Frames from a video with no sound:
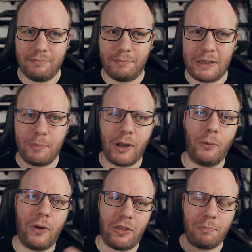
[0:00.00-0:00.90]
people
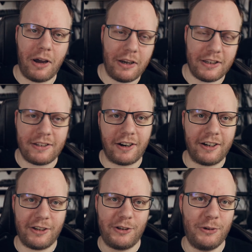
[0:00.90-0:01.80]
with money
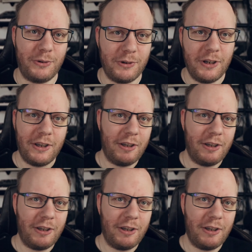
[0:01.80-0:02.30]
started to